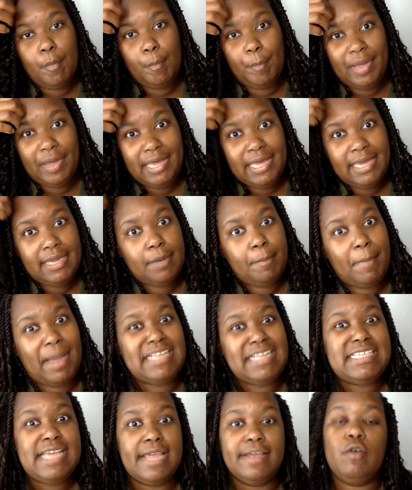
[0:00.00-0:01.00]
But
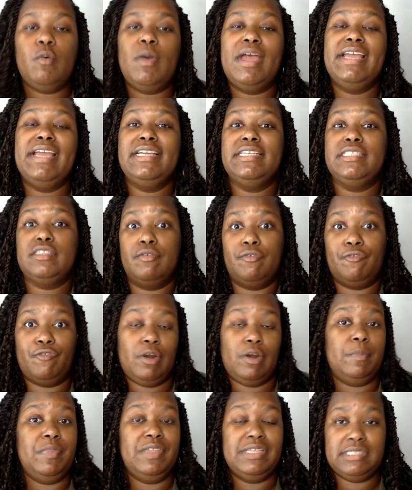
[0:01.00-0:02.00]
my takeaways
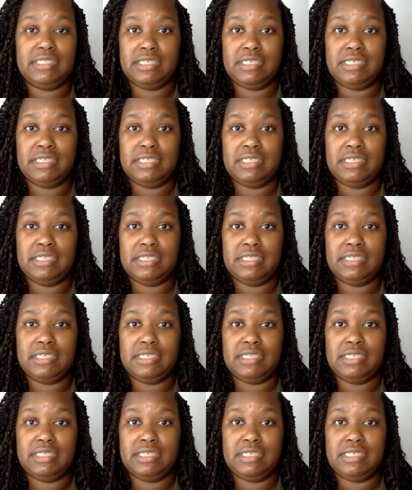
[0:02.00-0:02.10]
from this